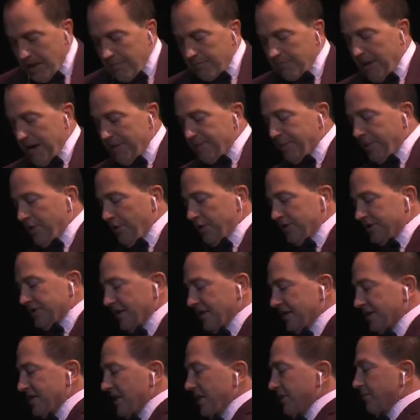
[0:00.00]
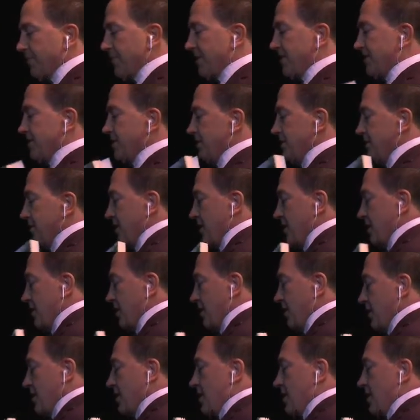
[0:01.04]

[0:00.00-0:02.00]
my parents had to take me to the